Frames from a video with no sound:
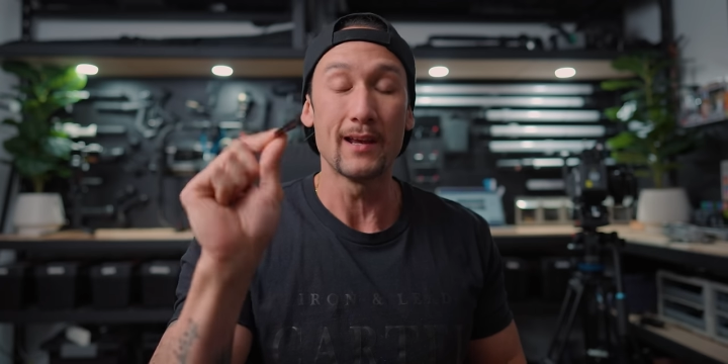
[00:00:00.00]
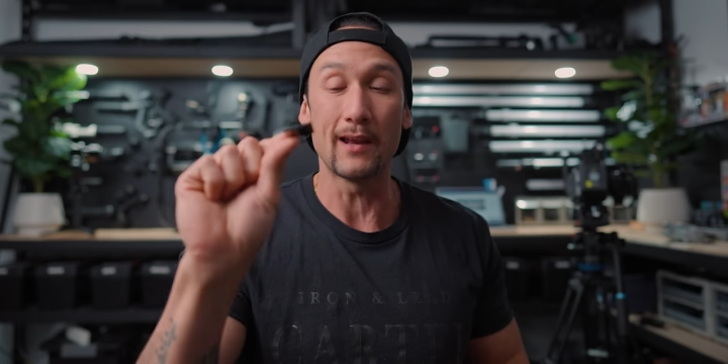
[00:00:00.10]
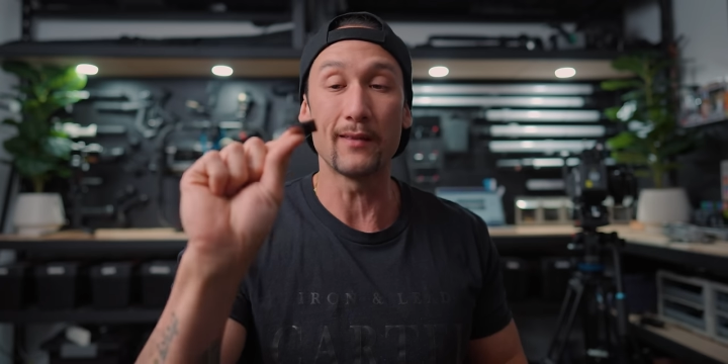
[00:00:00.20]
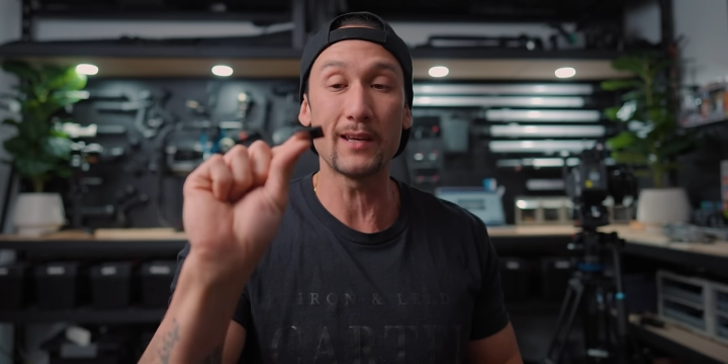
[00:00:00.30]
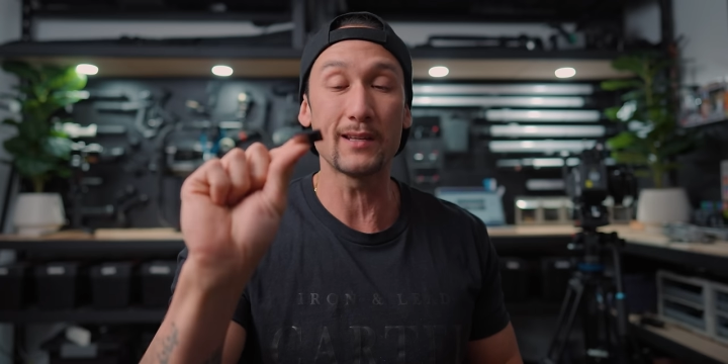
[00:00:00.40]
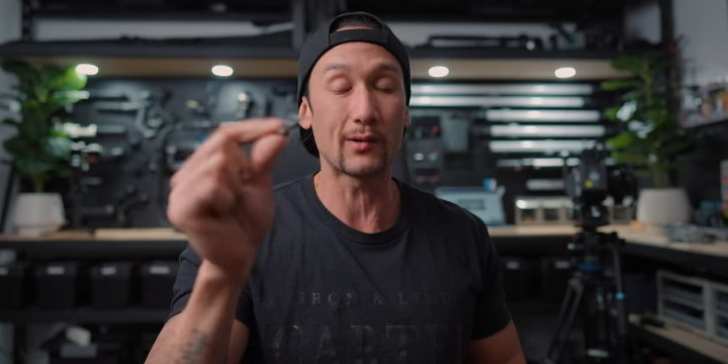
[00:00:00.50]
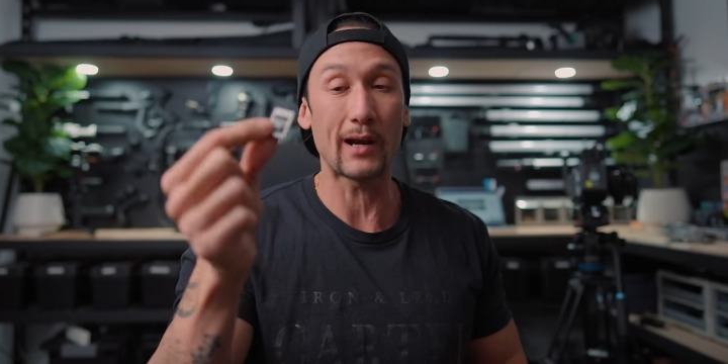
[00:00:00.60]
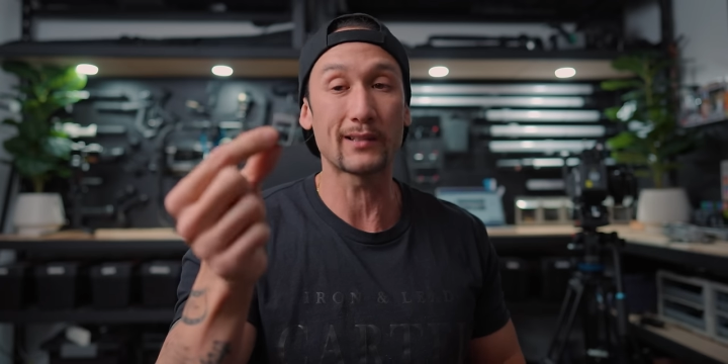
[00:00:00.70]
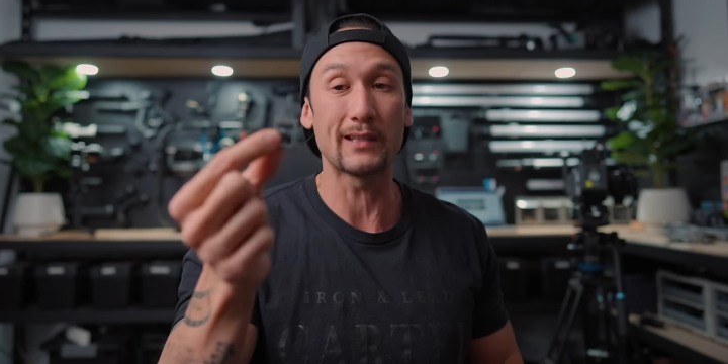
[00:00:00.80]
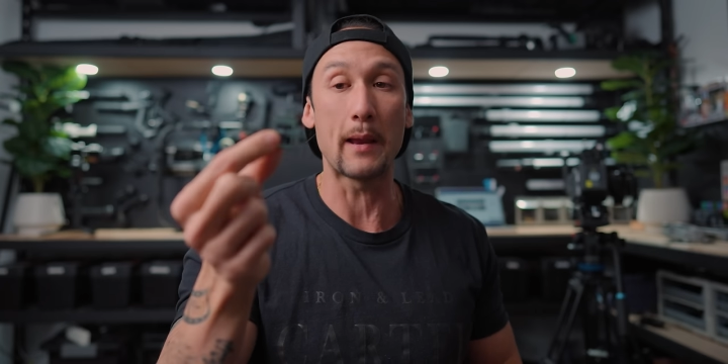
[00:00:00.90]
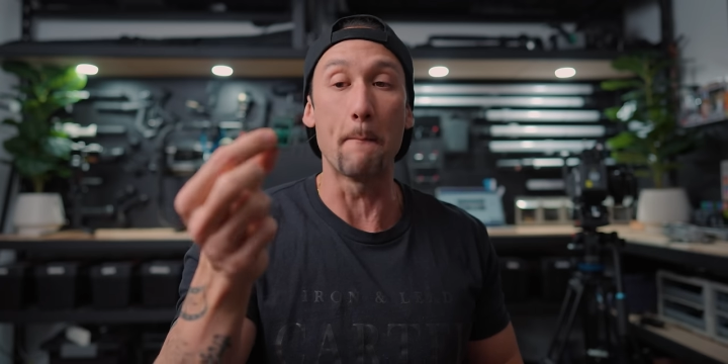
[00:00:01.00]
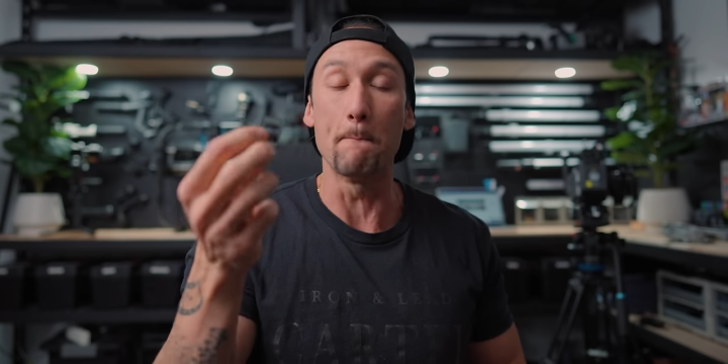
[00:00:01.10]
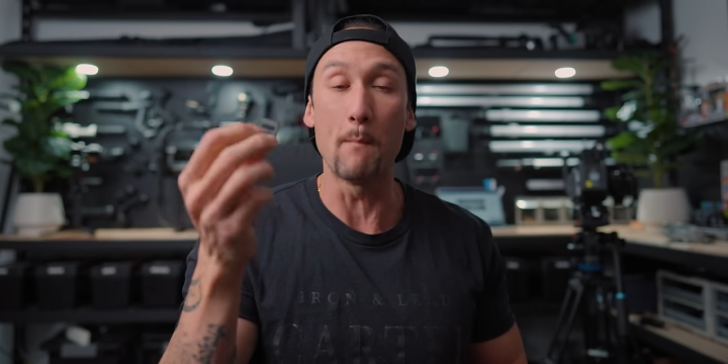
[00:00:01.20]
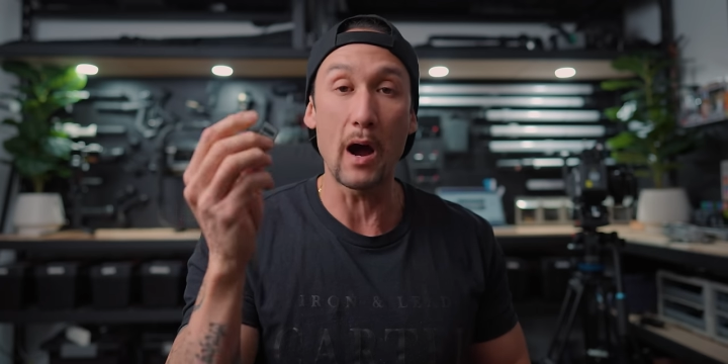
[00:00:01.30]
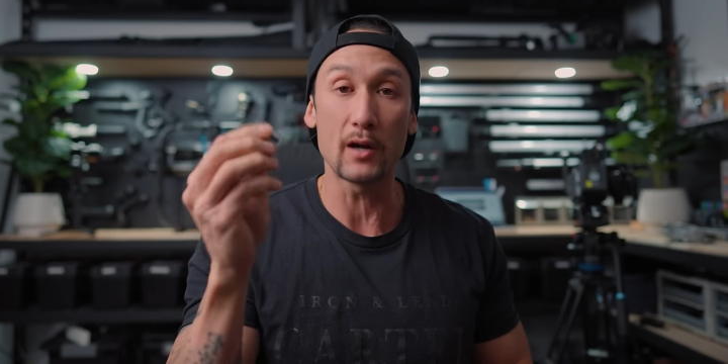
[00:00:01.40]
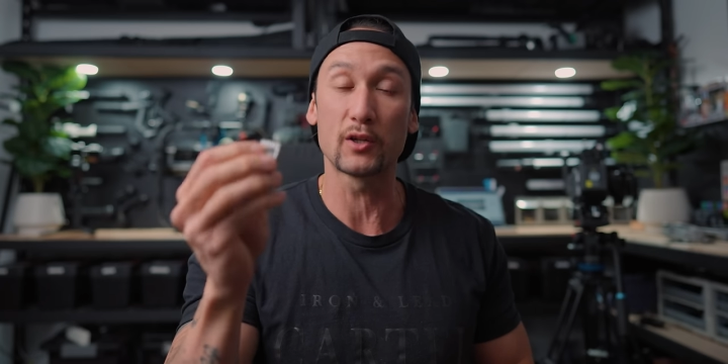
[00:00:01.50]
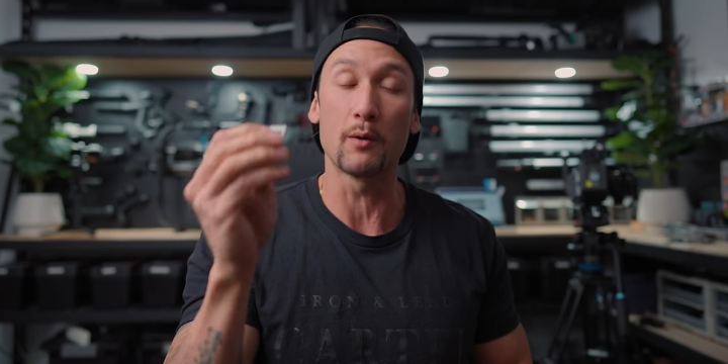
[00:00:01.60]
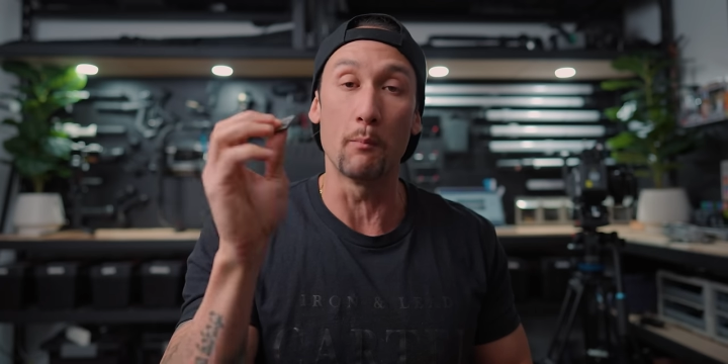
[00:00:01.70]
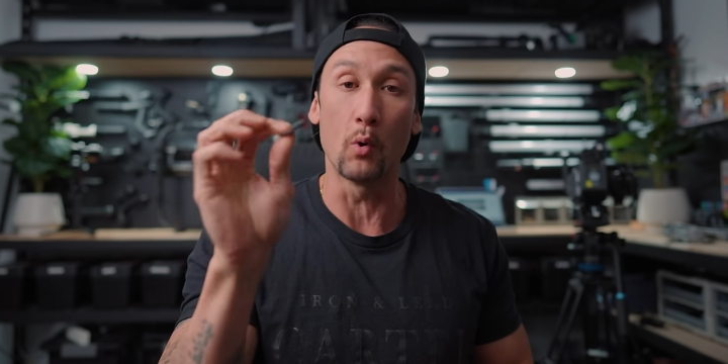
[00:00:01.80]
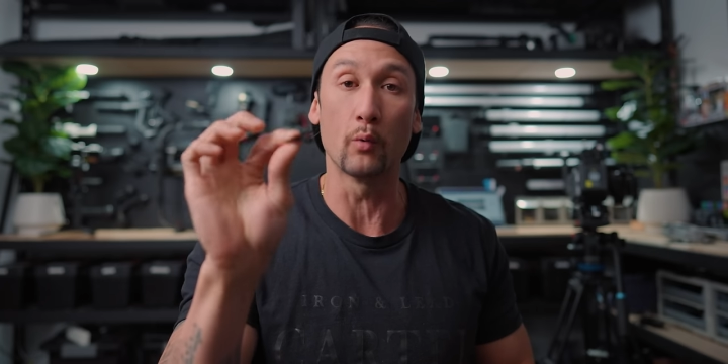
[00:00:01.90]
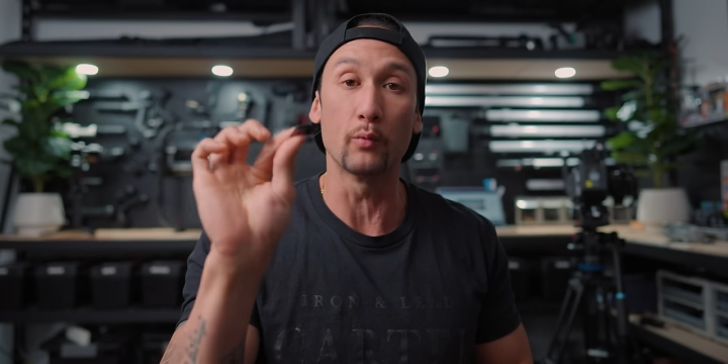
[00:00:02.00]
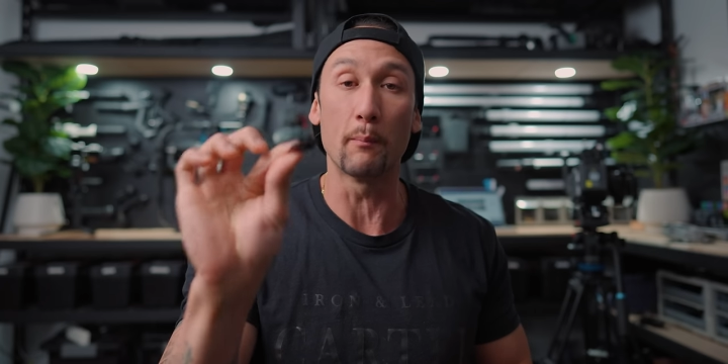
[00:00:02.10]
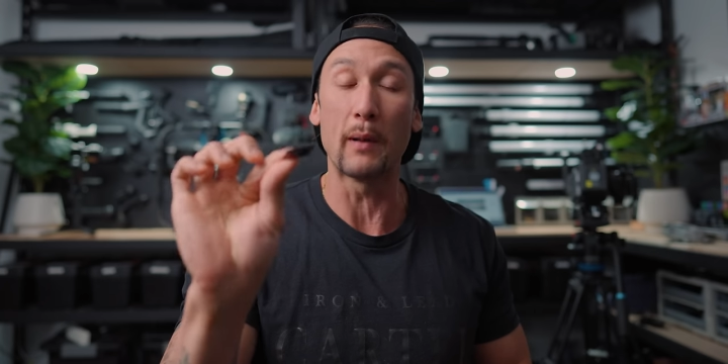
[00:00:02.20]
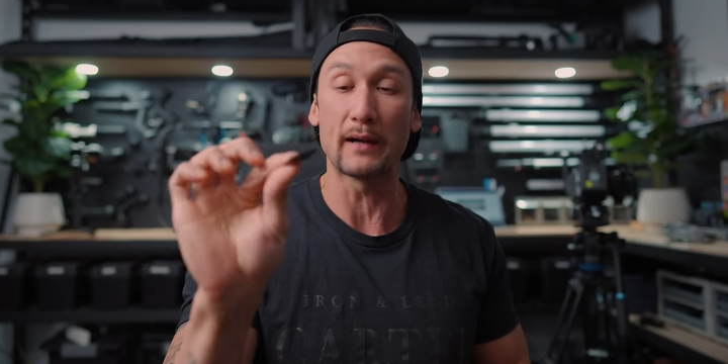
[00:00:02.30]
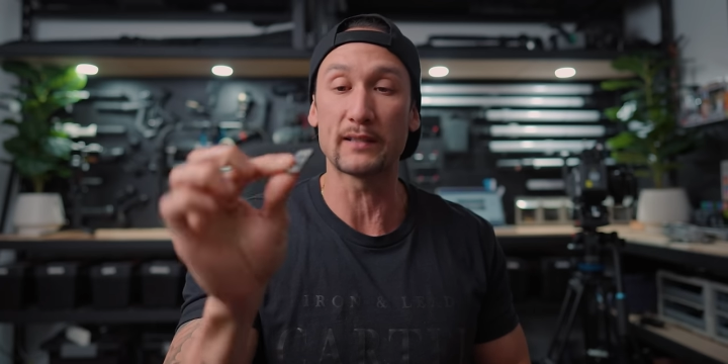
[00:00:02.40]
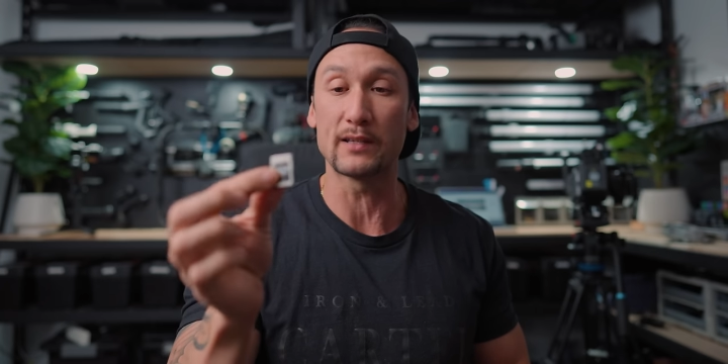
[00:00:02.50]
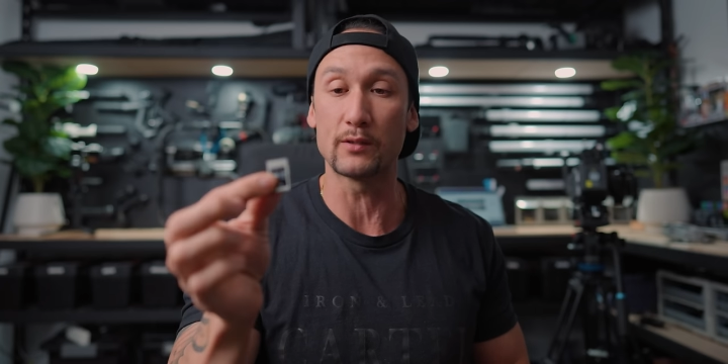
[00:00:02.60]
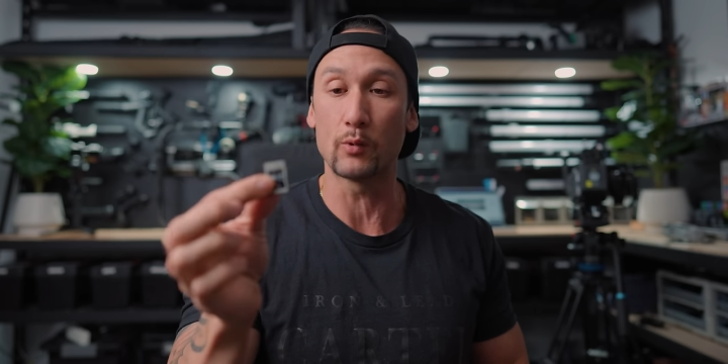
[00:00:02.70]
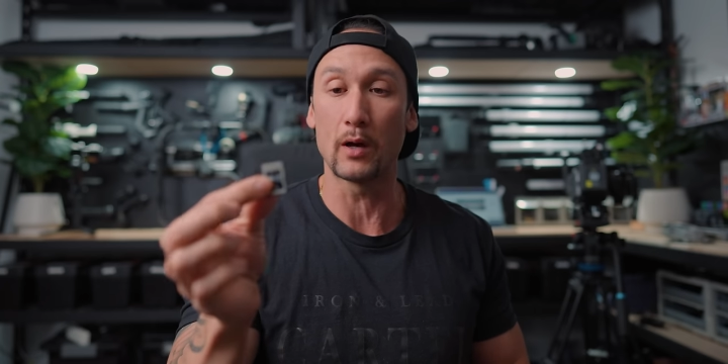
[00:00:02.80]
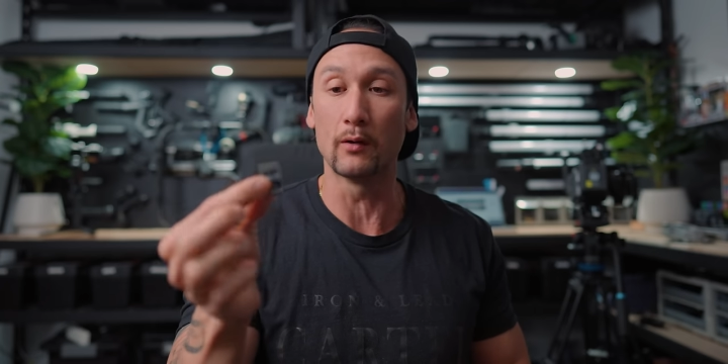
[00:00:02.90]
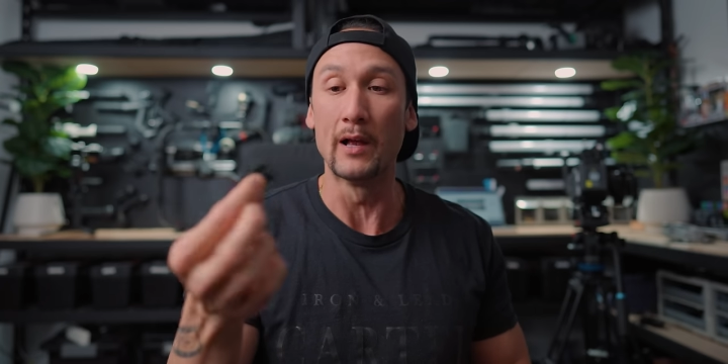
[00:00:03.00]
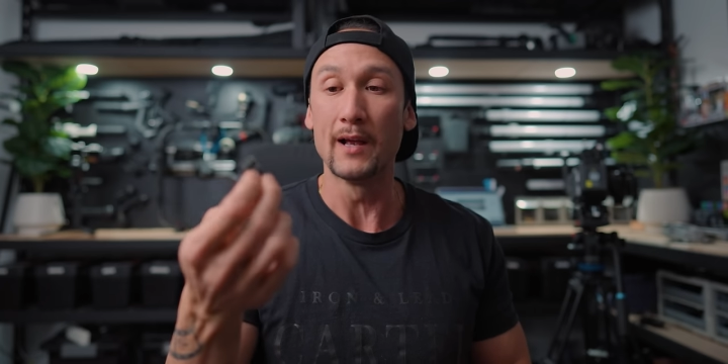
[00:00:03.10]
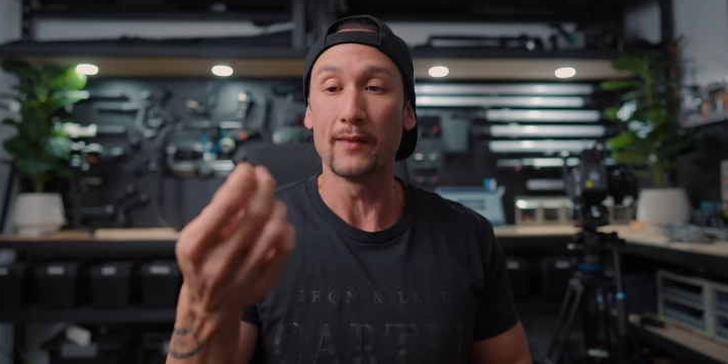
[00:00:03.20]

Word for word: Now these are actually much more robust as well.